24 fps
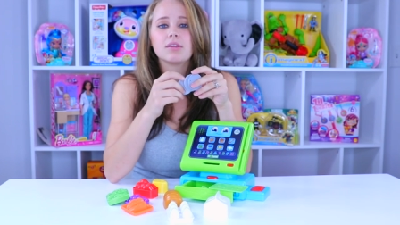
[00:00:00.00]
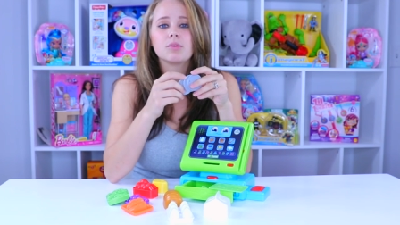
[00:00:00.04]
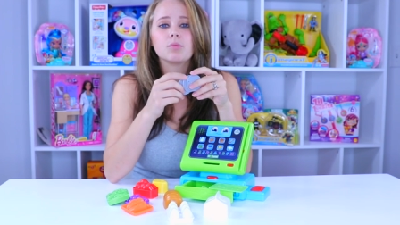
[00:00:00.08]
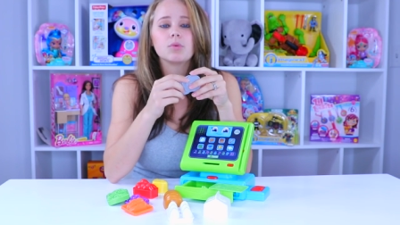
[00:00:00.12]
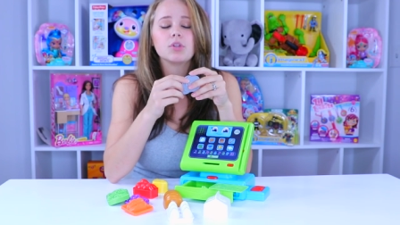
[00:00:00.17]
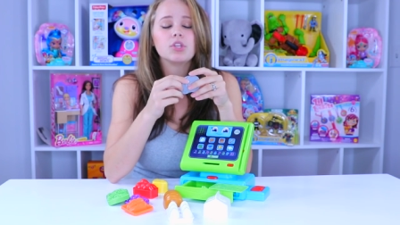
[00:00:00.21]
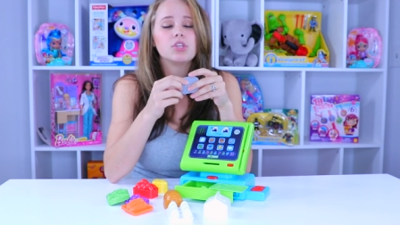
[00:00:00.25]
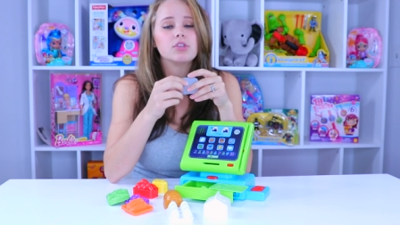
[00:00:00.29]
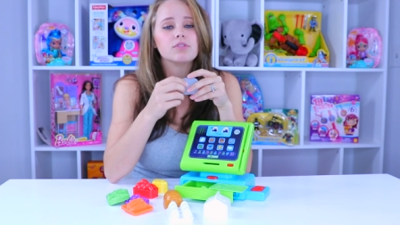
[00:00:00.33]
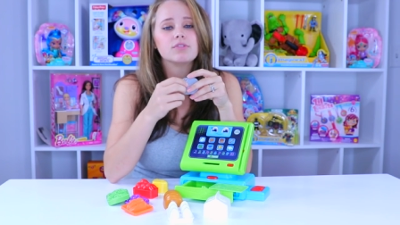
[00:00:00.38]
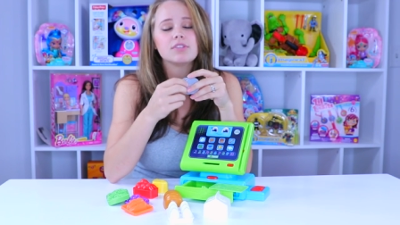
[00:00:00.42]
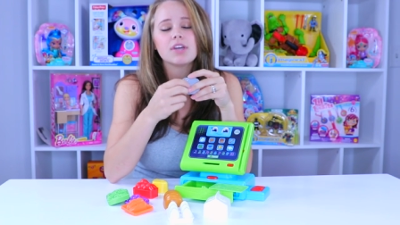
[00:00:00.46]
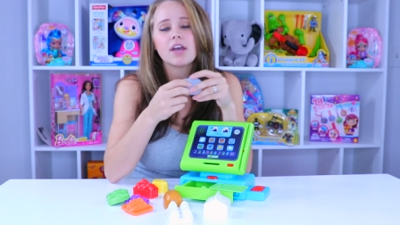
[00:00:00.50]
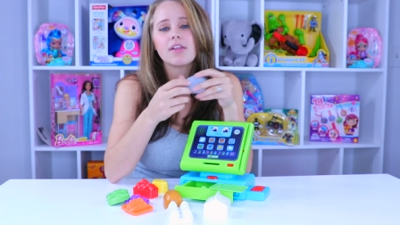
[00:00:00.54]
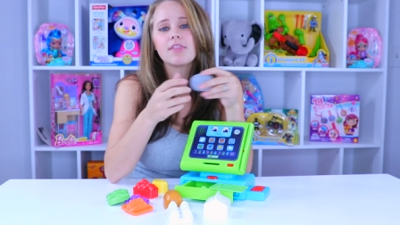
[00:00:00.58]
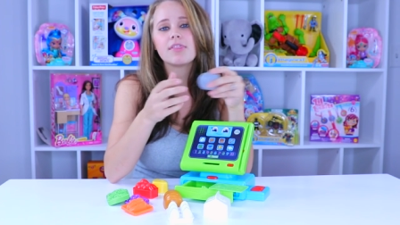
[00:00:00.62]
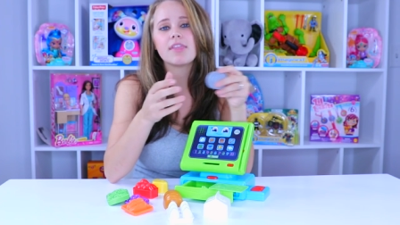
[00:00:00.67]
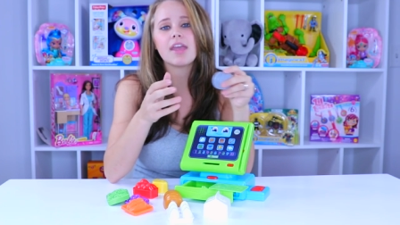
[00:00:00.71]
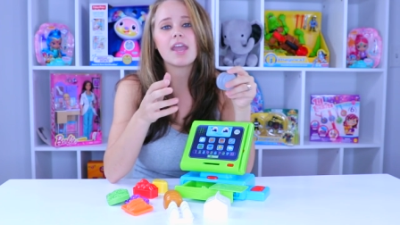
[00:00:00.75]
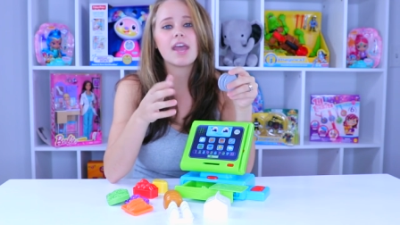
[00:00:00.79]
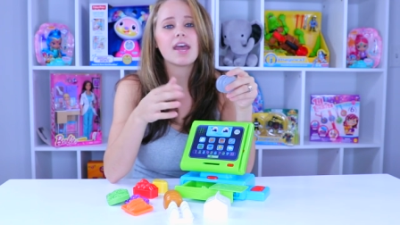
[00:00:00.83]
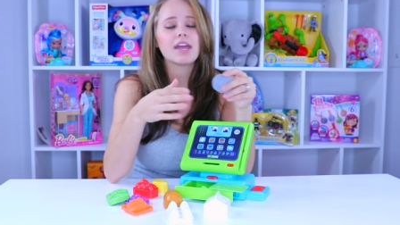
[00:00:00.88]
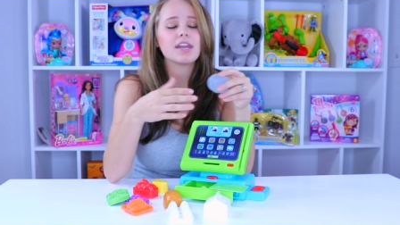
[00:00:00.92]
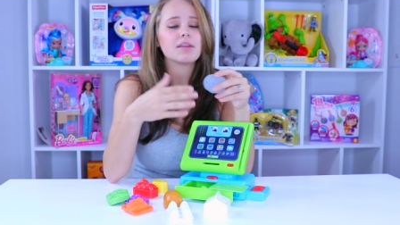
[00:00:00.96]
And when you've
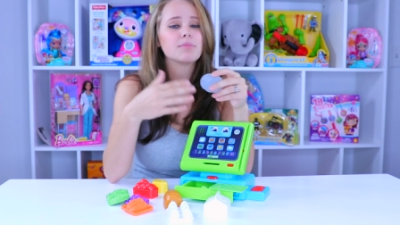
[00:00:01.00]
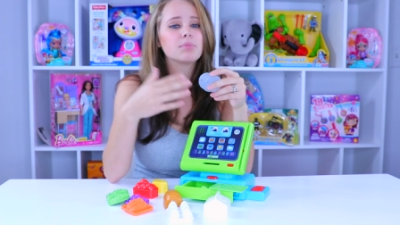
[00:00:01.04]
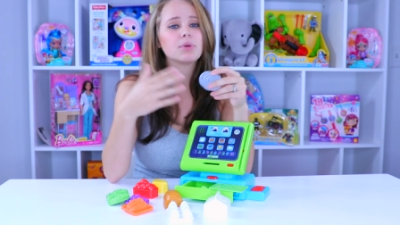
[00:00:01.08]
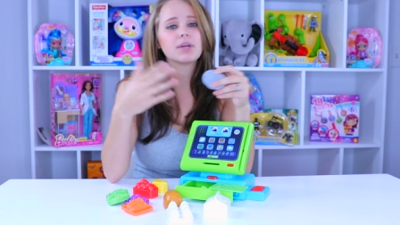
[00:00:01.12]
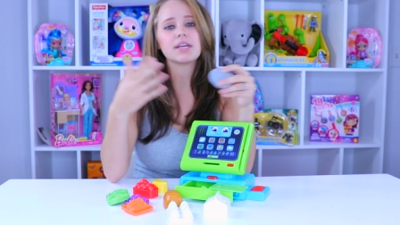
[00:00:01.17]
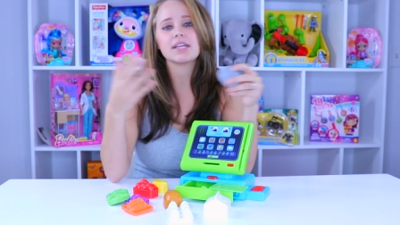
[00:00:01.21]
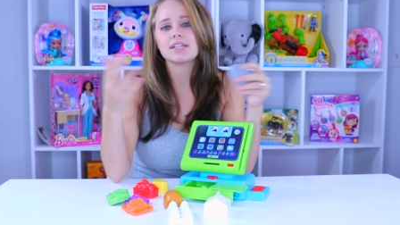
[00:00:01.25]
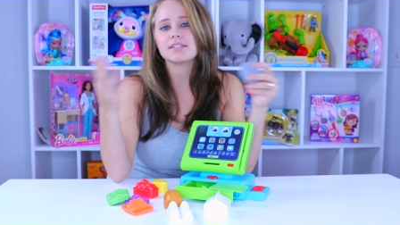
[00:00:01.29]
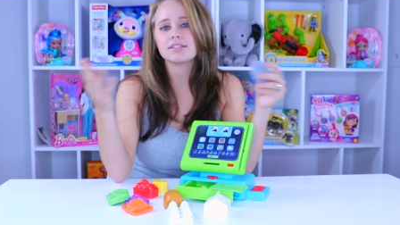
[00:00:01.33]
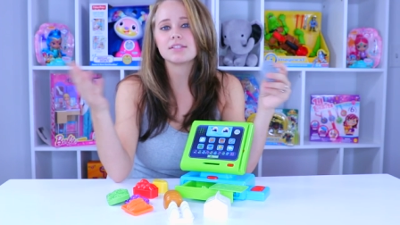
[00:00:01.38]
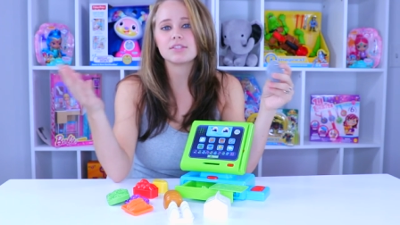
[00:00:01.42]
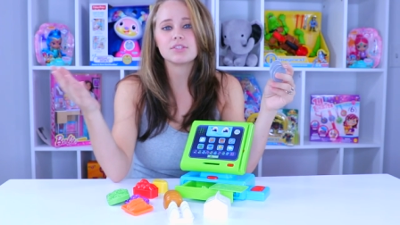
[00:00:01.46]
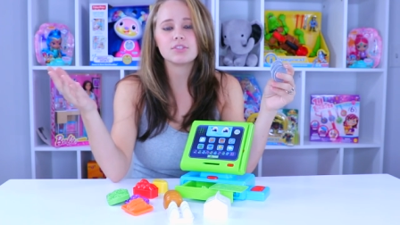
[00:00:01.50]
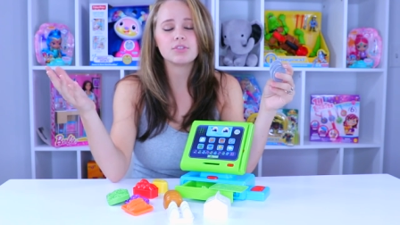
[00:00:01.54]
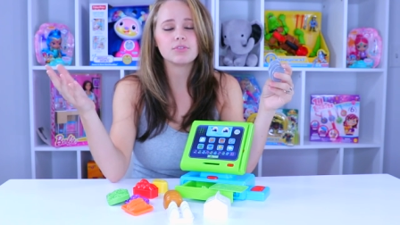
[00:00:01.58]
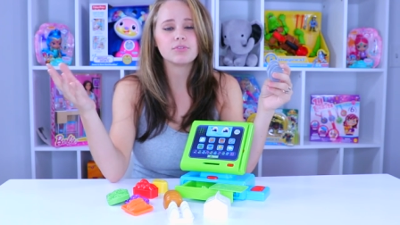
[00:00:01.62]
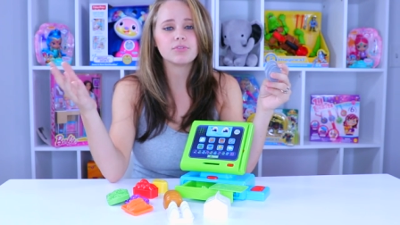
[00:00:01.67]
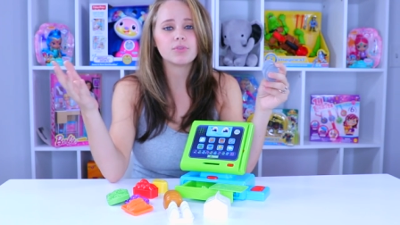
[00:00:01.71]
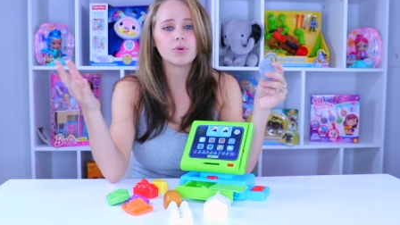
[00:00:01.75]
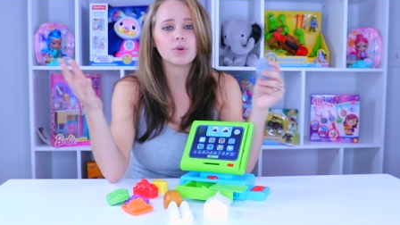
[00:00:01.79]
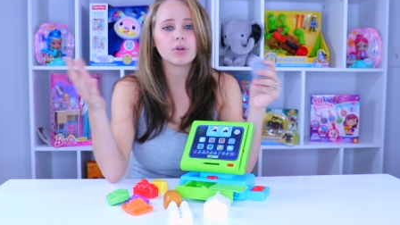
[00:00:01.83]
done that, it praises you